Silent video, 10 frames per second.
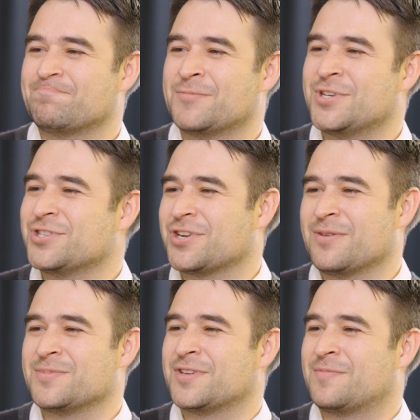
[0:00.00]
In
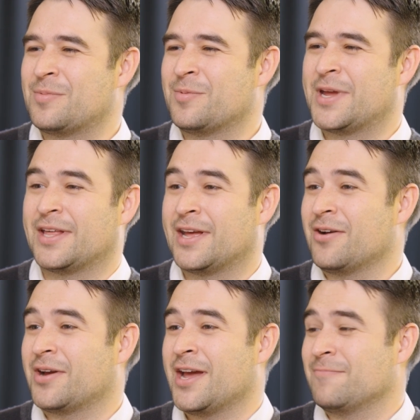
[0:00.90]
terms of people being like,
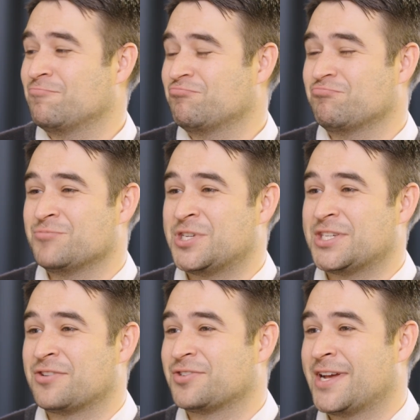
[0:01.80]
okay,
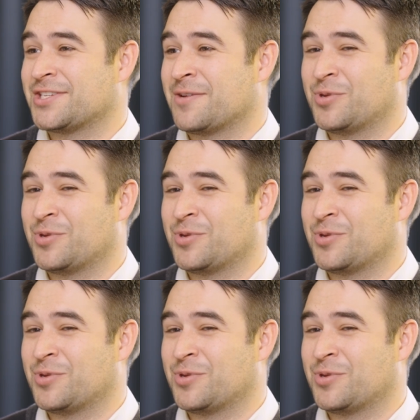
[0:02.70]
decentralized